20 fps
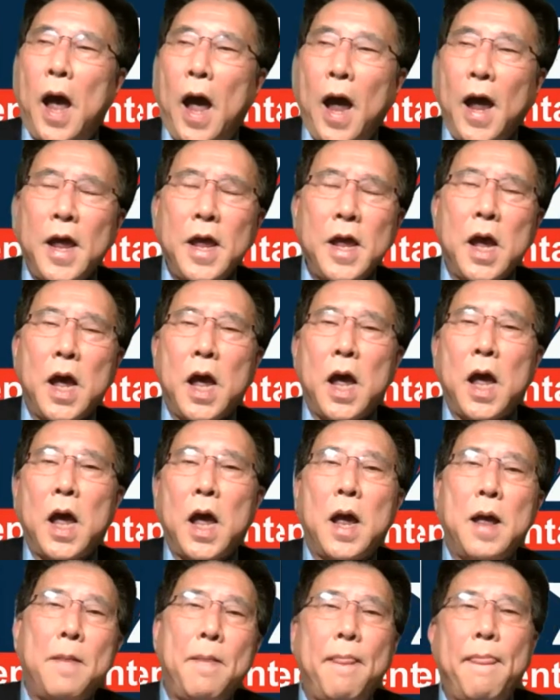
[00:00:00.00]
I,
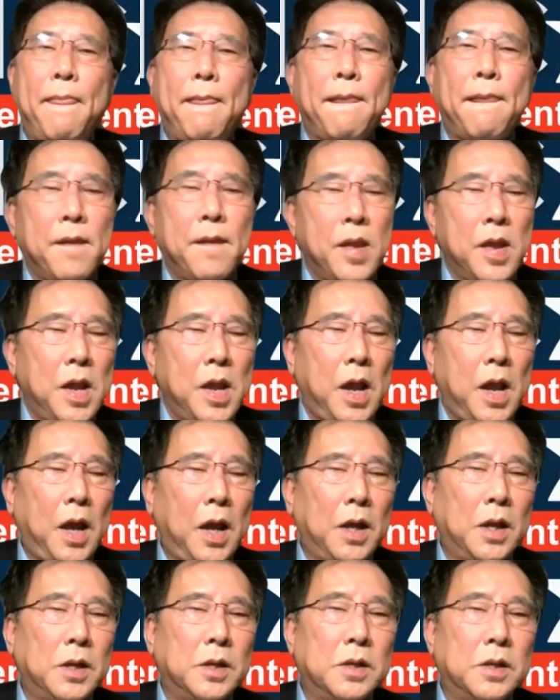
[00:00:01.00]
uh,
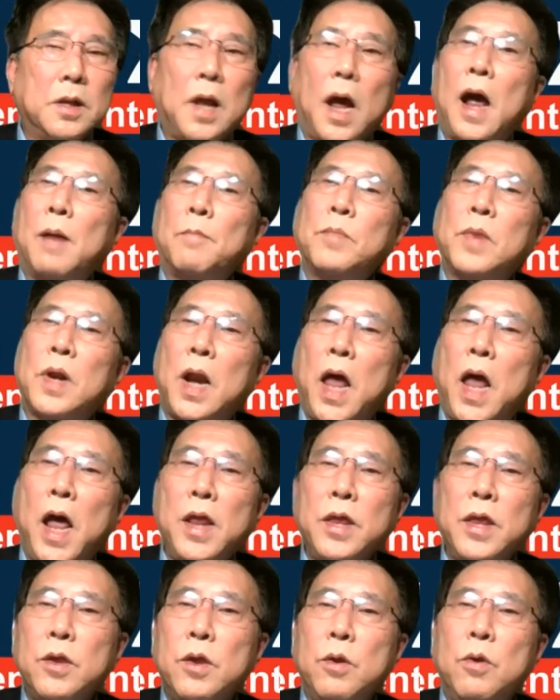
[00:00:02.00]
I'm
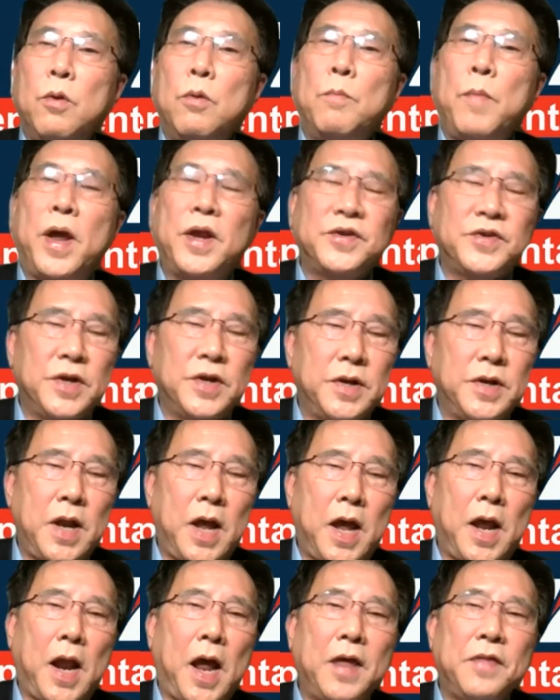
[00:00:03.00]
glad you mentioned
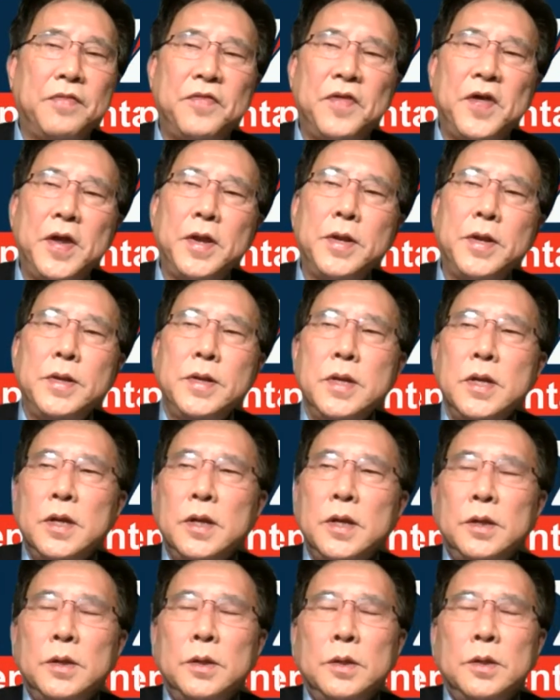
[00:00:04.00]
that. I think
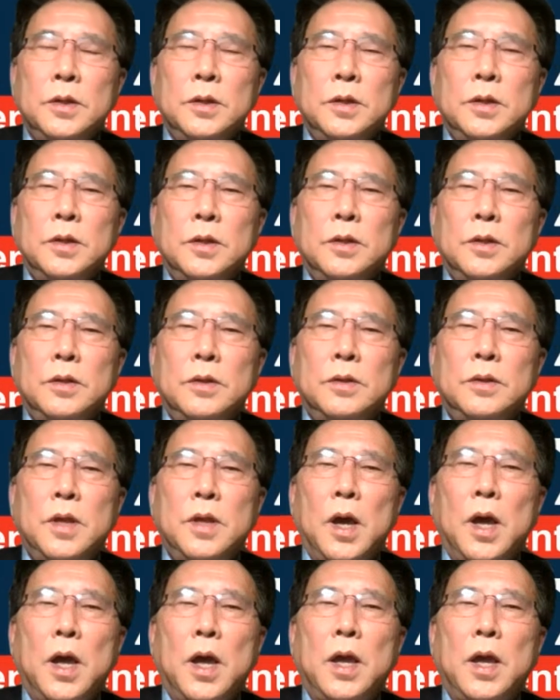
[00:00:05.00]

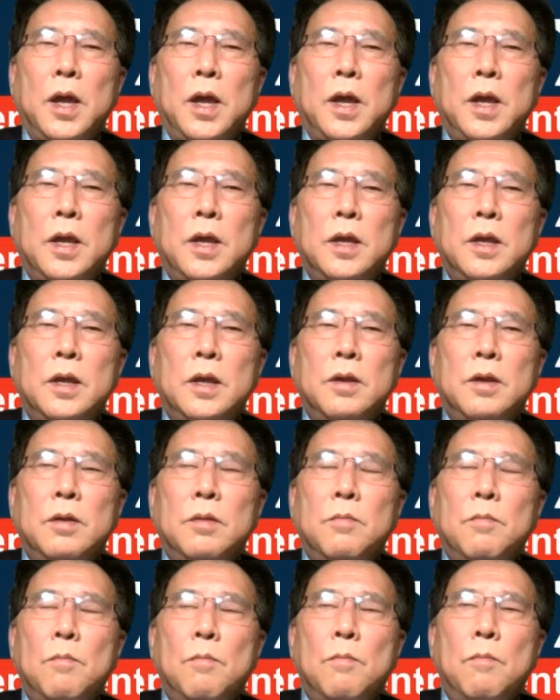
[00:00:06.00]
the
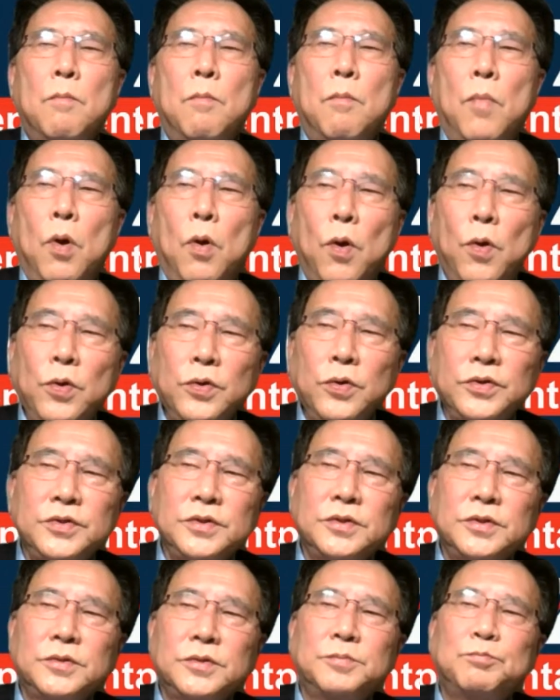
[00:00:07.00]

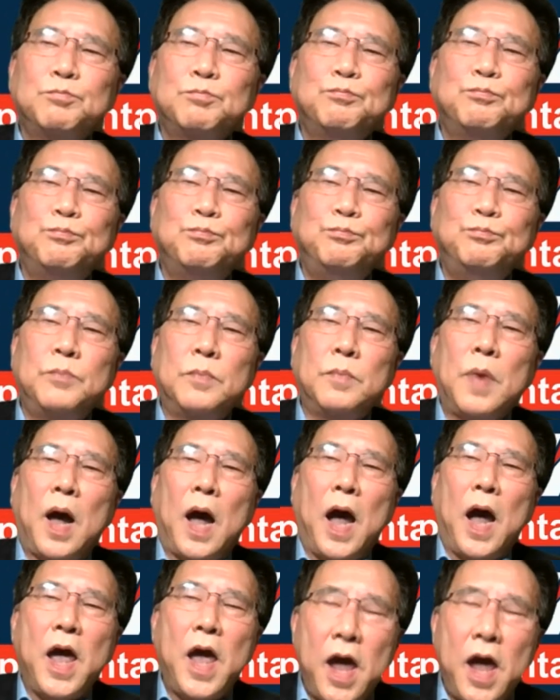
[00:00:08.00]
most
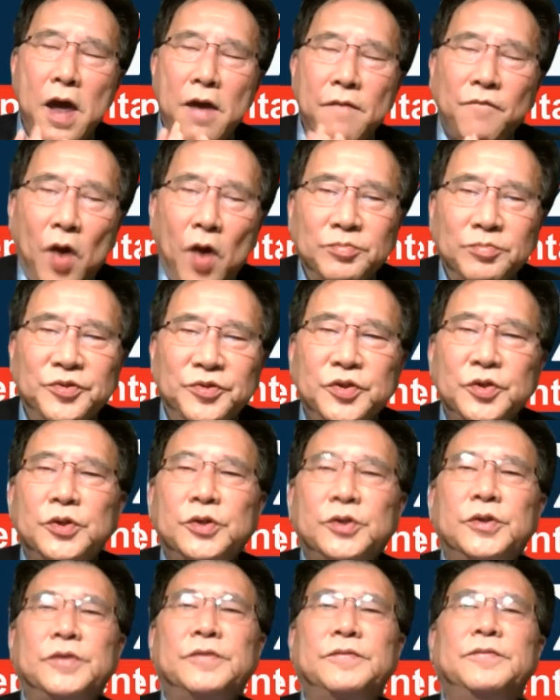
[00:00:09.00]
I have
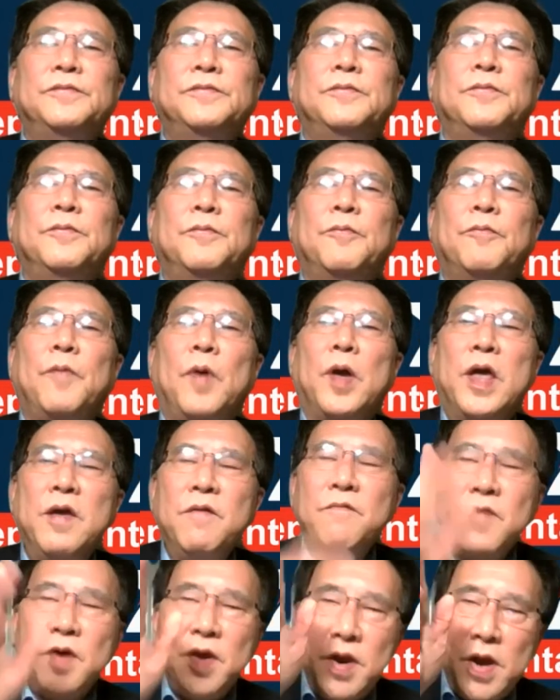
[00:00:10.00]
observed
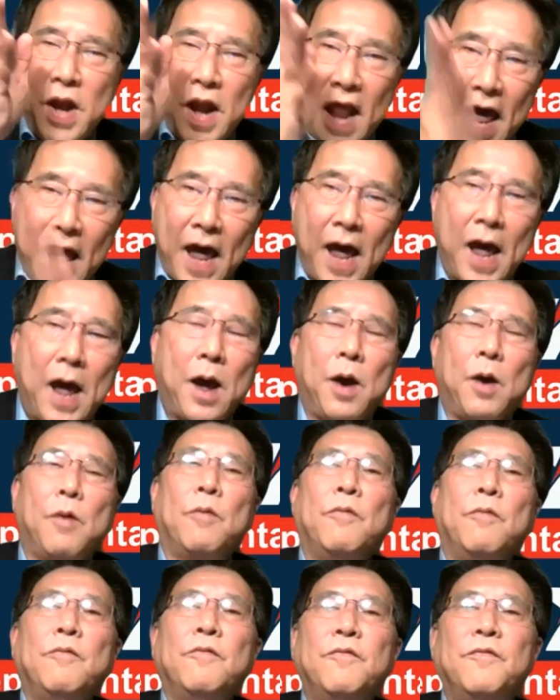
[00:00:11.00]
even
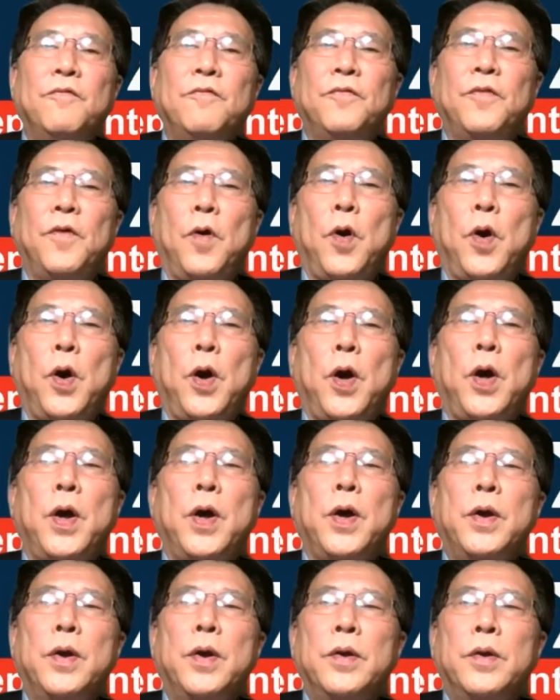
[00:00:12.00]
now
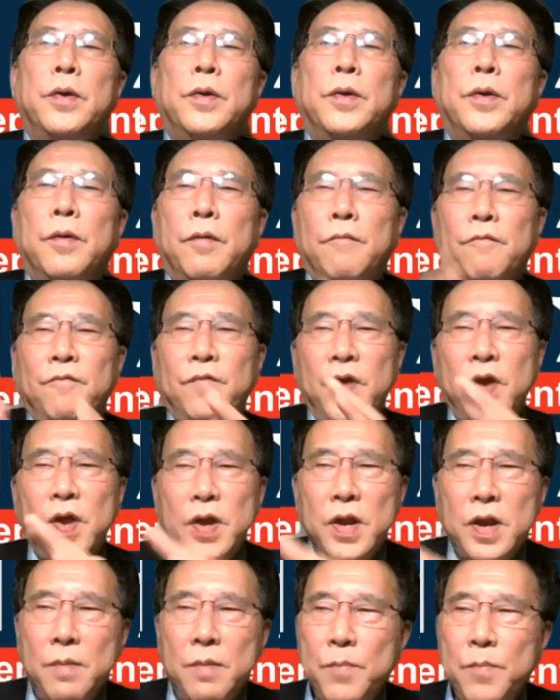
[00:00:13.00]
for
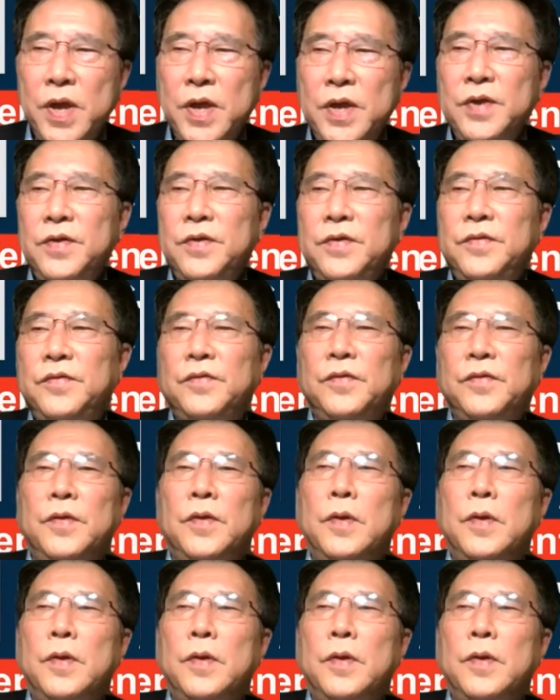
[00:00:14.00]
Vietnamese